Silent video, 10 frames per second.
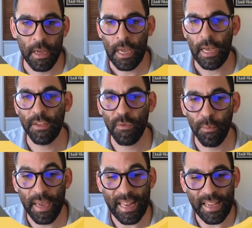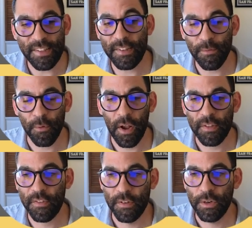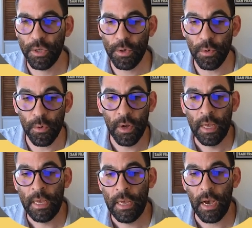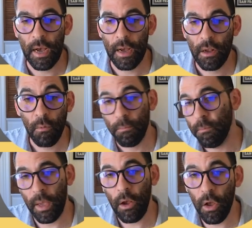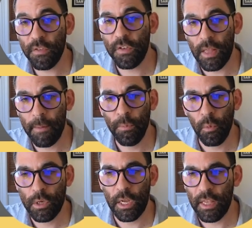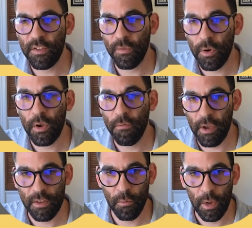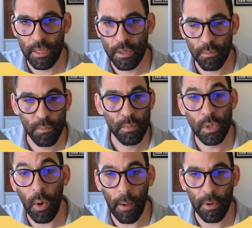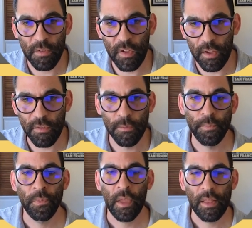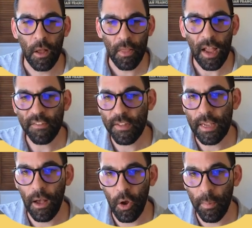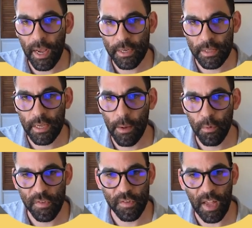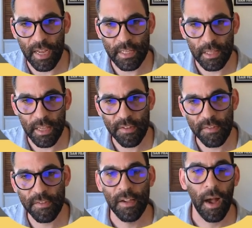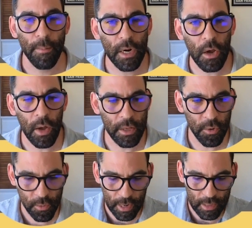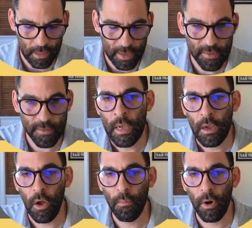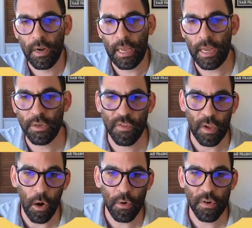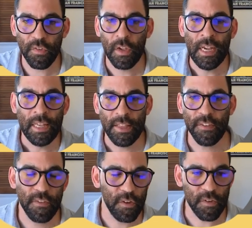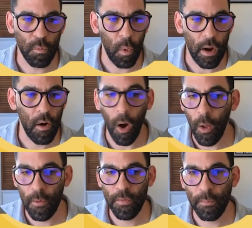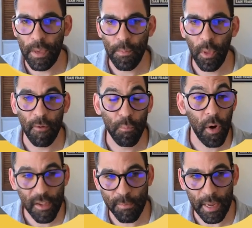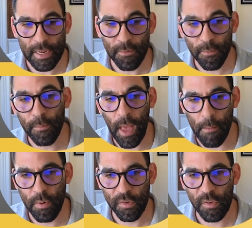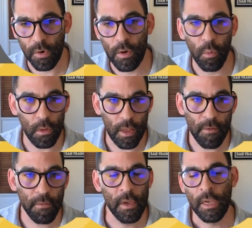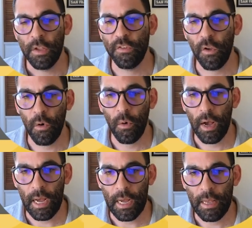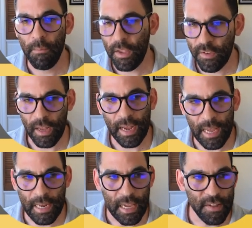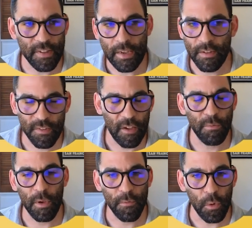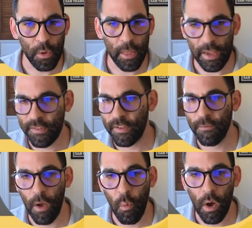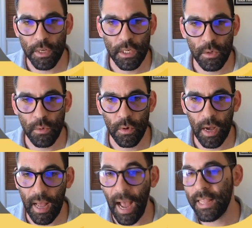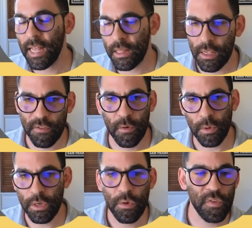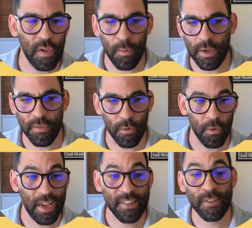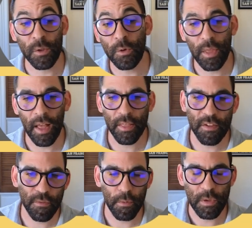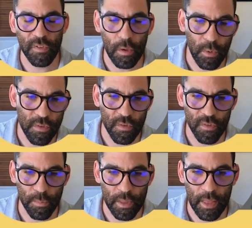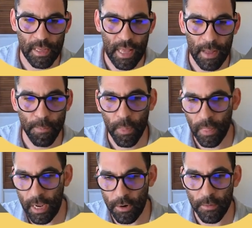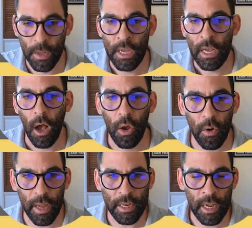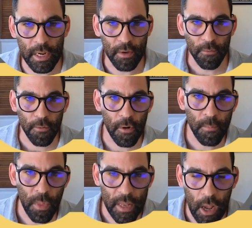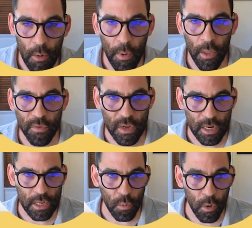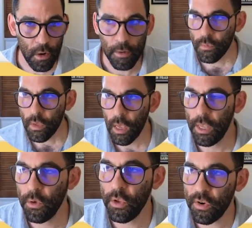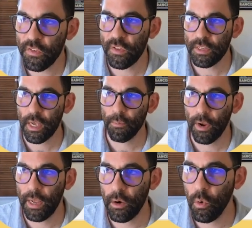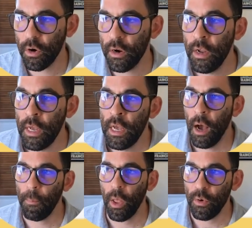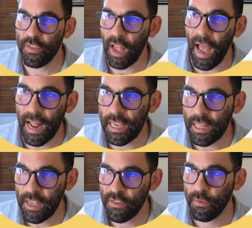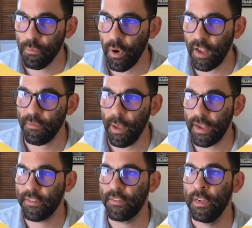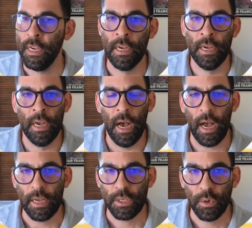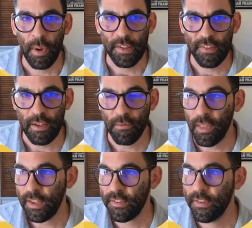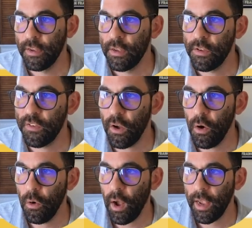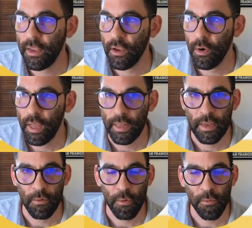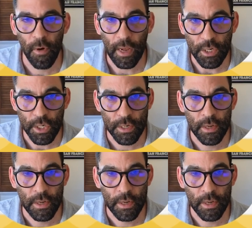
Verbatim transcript: And this will make it easy for us to uh, make calls to them, which I think is a very effective way to do outbound sales. Now, lastly, I'll go back to the top where it says add to lists. I'm gonna go ahead and create a list called Marketing Agency Owners. This is just where all of the people I've prospected from that persona will live. So uh, it makes it, again, easy, saves me a few clicks if I want to uh, add that list to a new sequence or exclude that list from a sequence or something like that later. I'll go ahead and hit confirm, and now Apollo's get to work. And you'll notice in the top right-hand corner, Apollo is adding these prospects uh, to my saved list. So I can go ahead and hit refresh,